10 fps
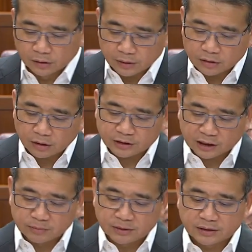lower court
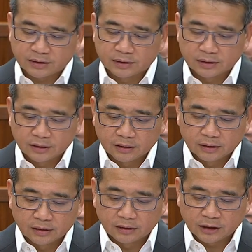judgments.
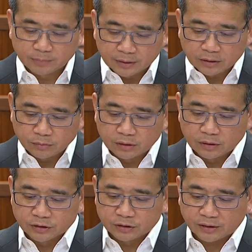This bill will
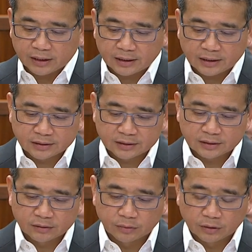also,
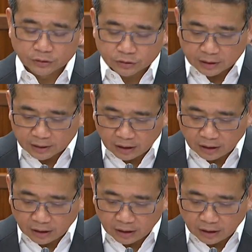will also